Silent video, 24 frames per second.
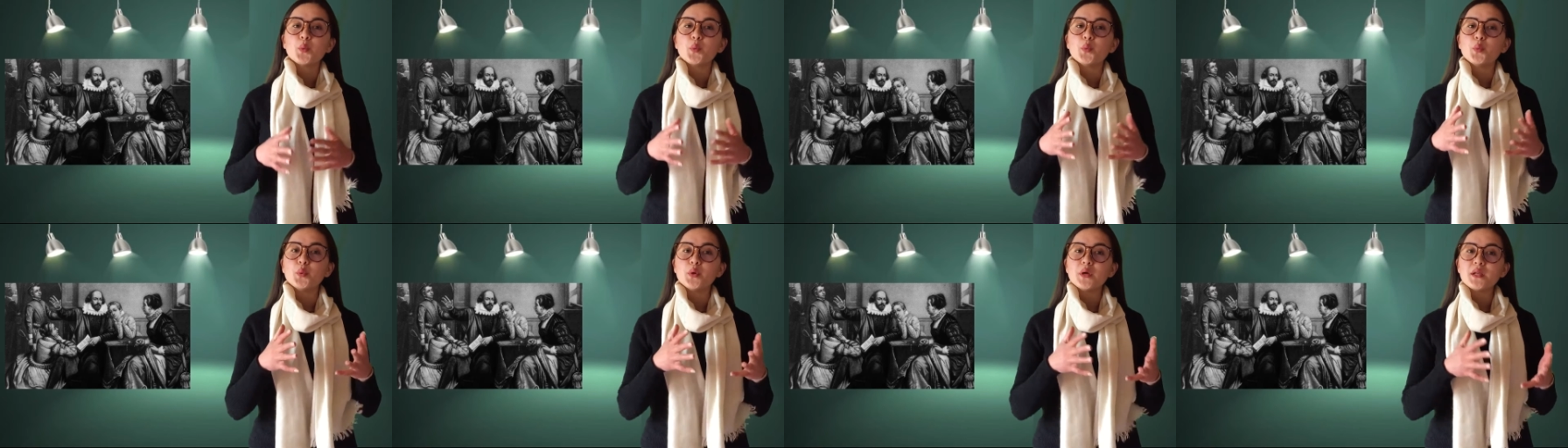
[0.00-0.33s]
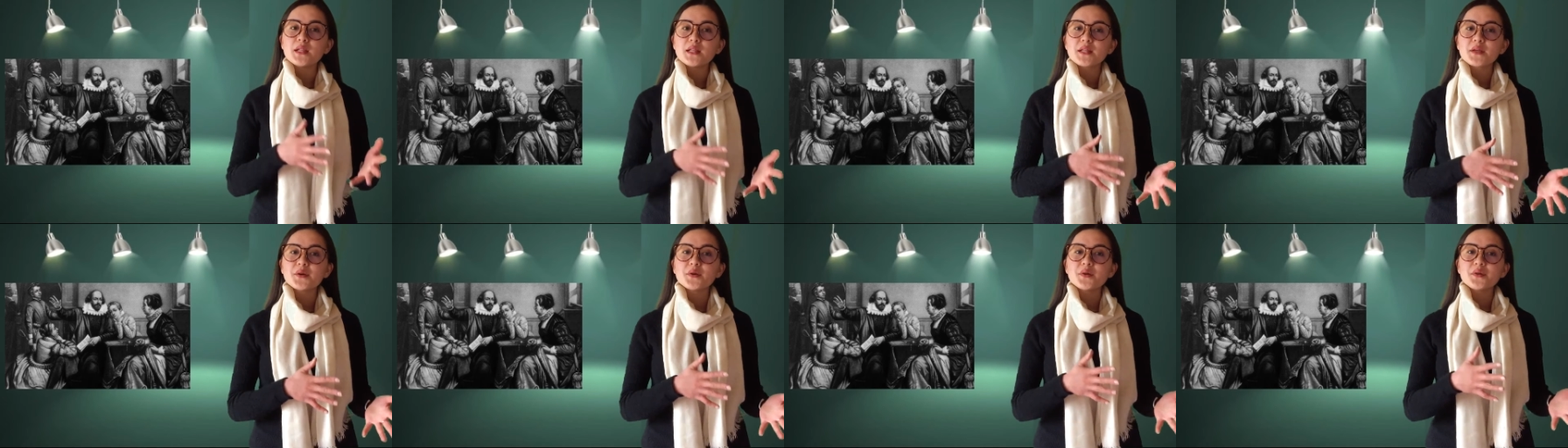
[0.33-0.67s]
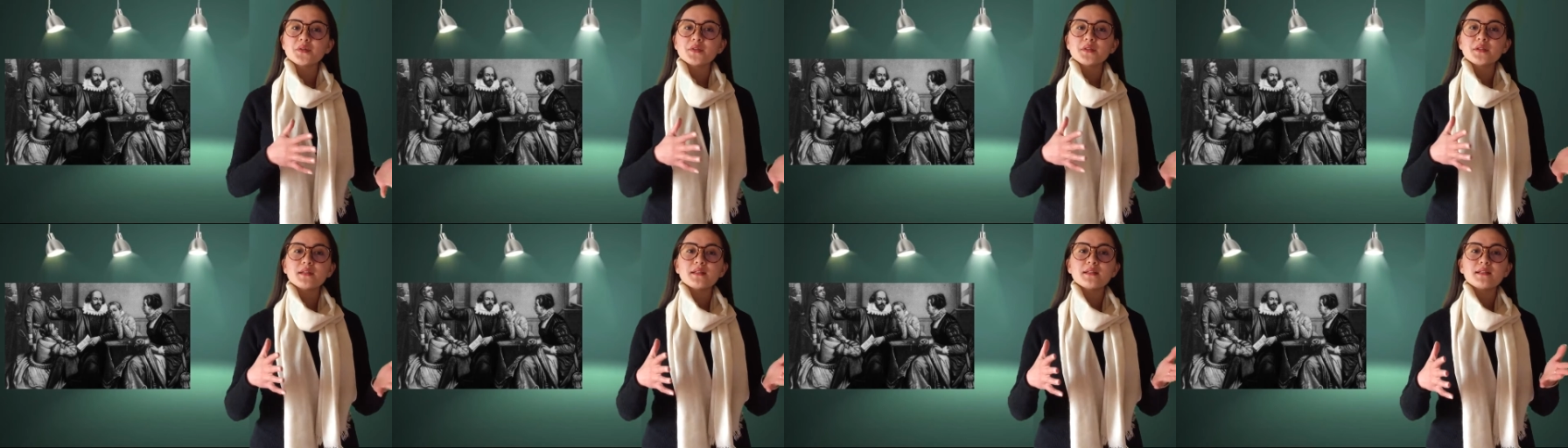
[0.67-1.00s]
we're
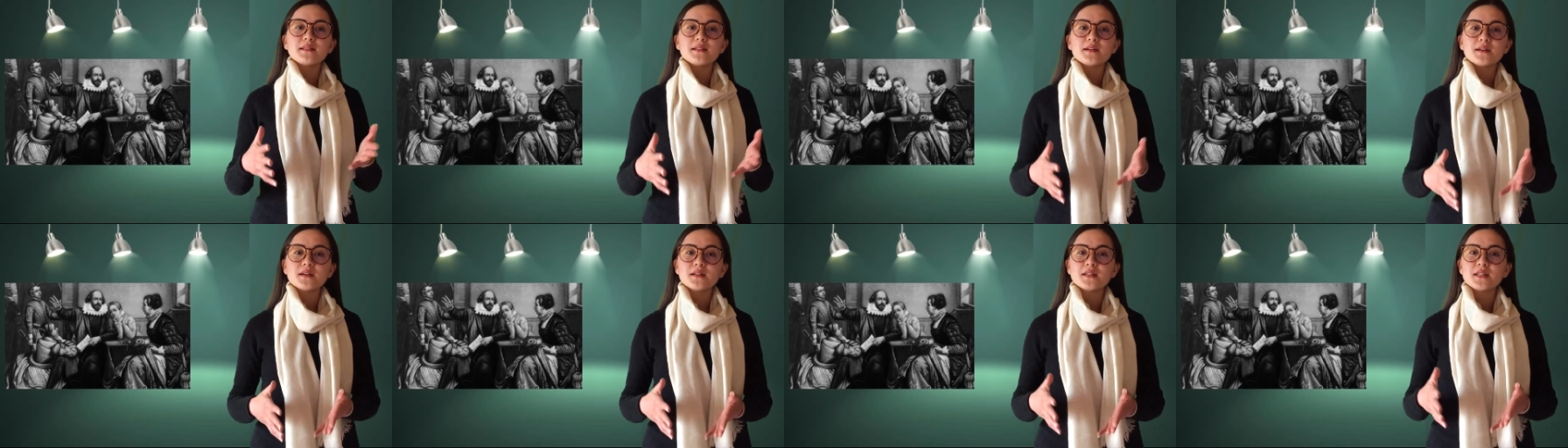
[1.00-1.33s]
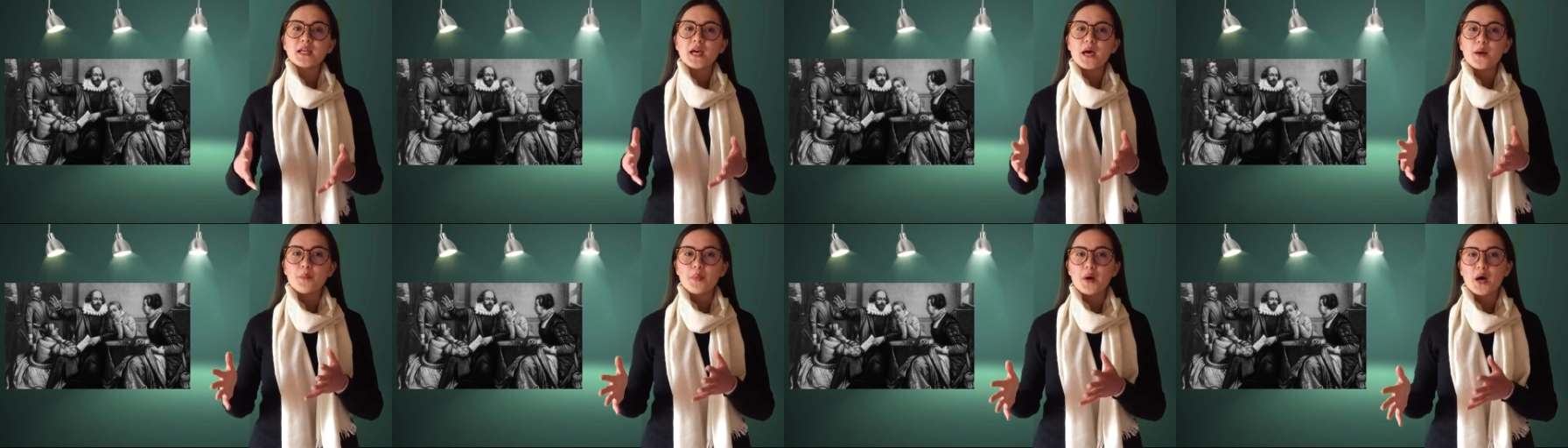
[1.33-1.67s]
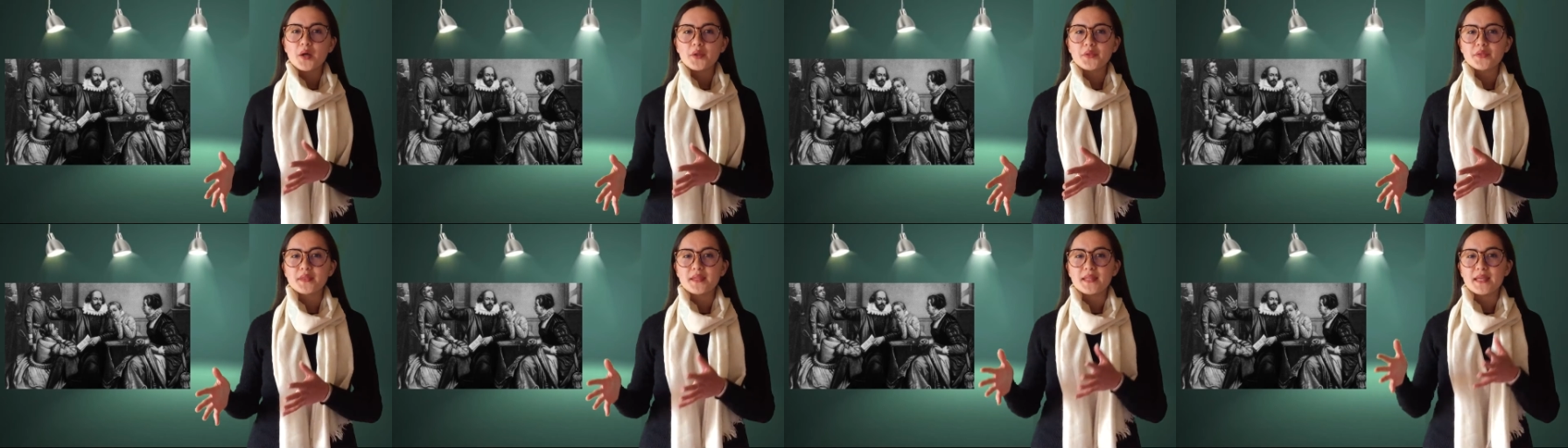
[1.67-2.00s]
gonna learn
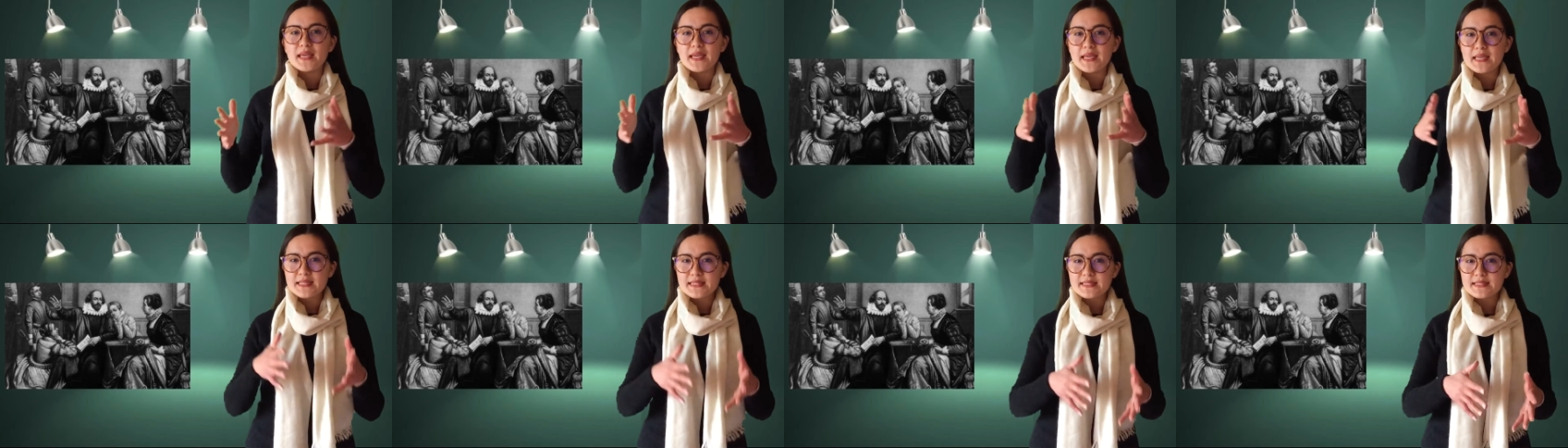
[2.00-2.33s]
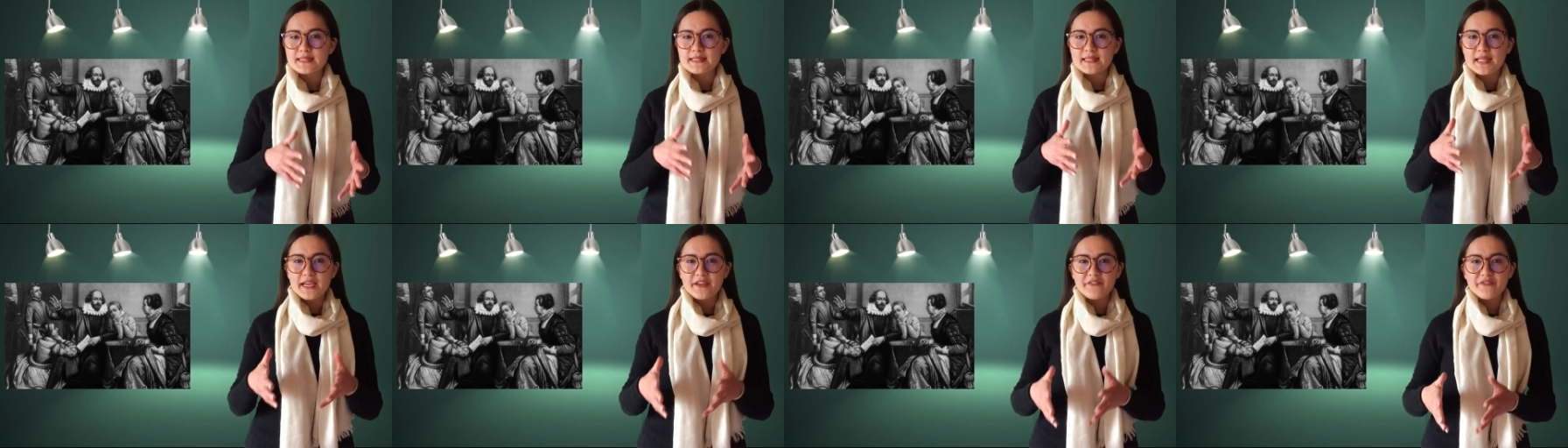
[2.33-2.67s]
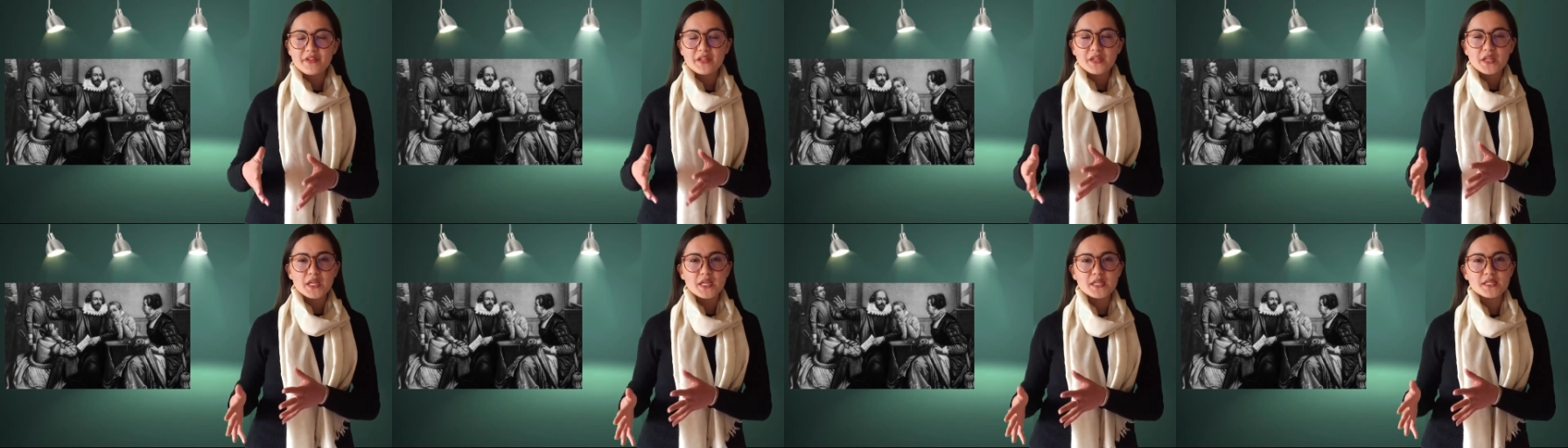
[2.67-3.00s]
about his life
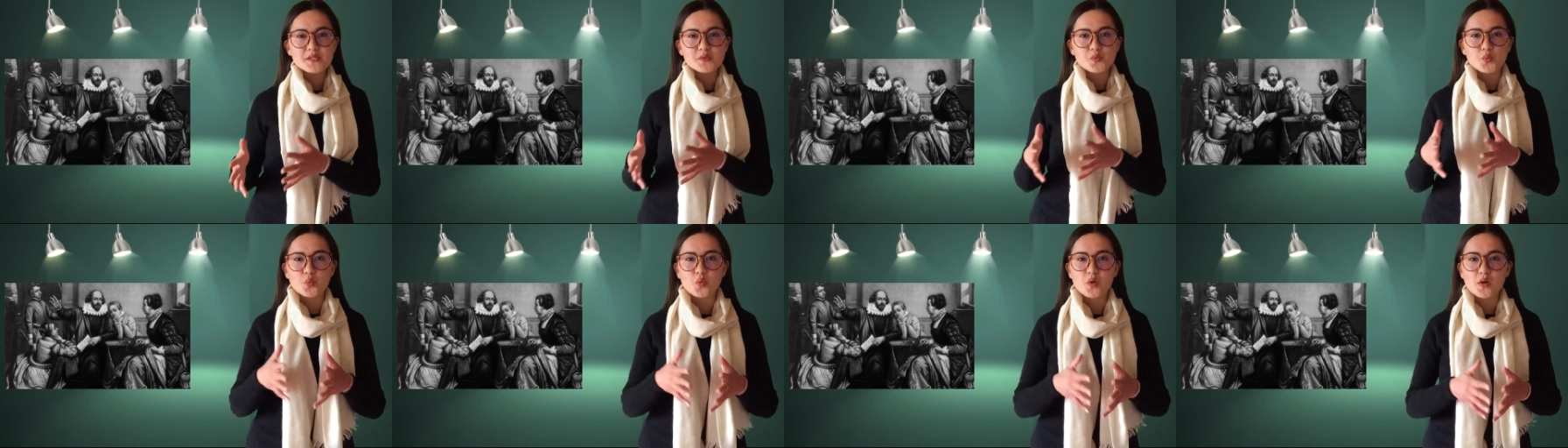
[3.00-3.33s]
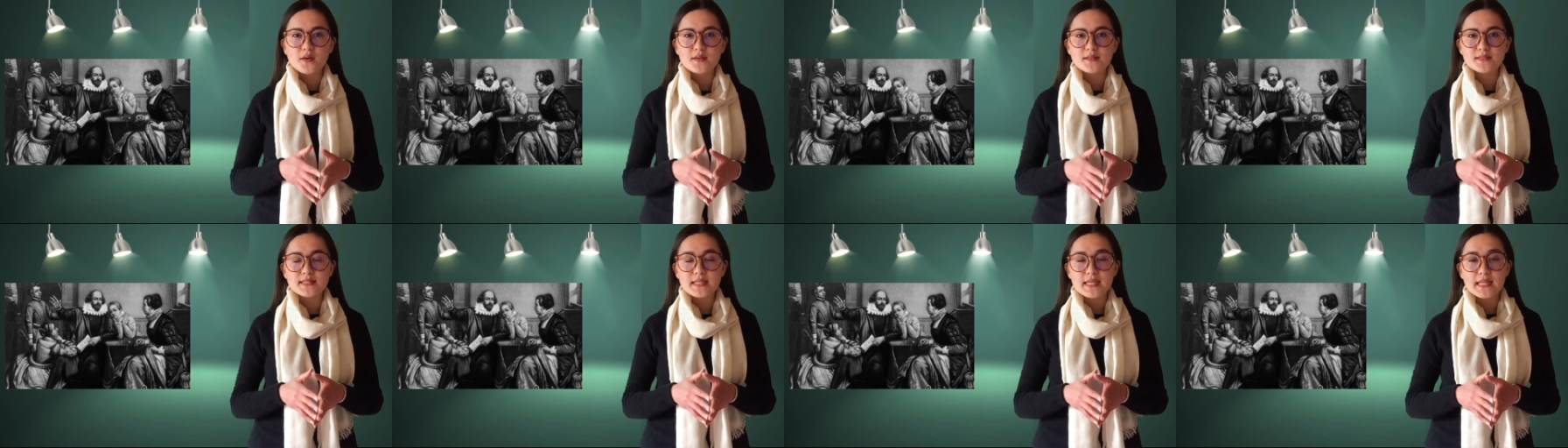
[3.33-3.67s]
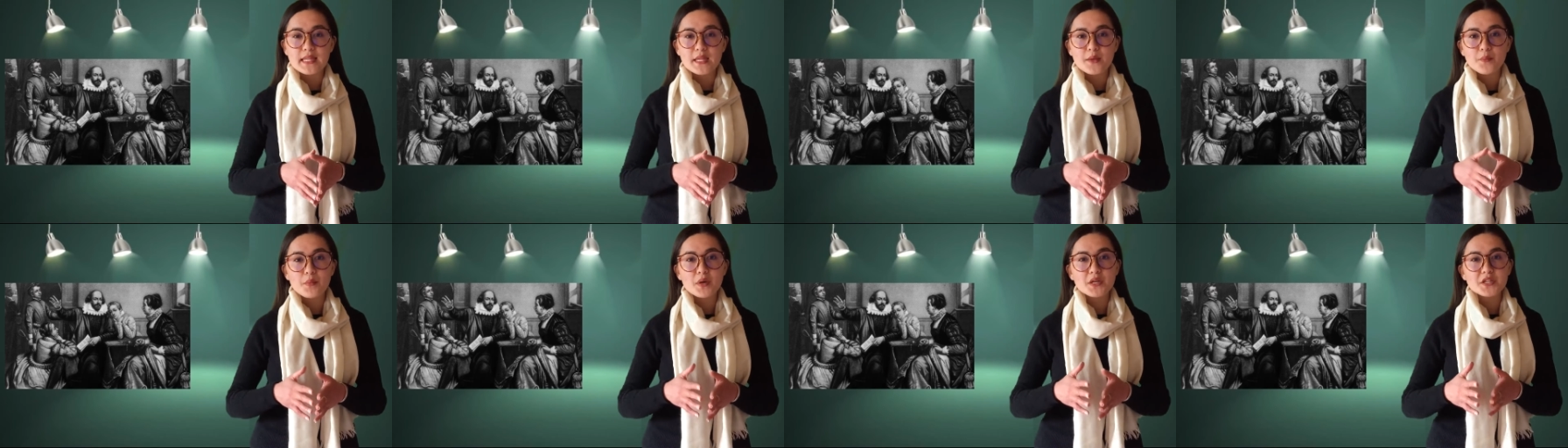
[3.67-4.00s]
and his works
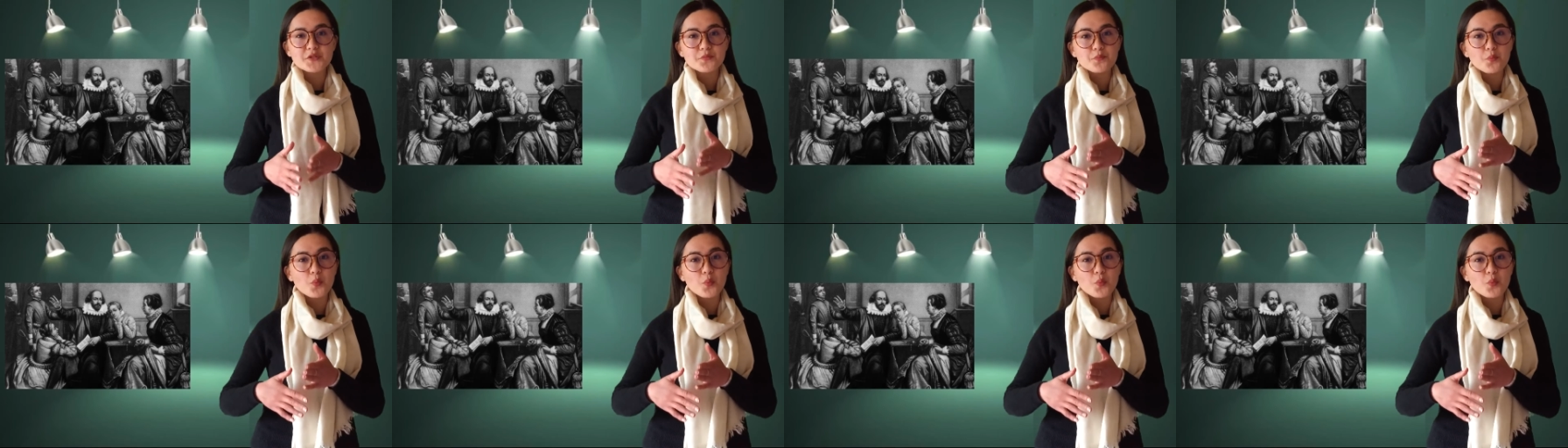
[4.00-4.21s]
in a much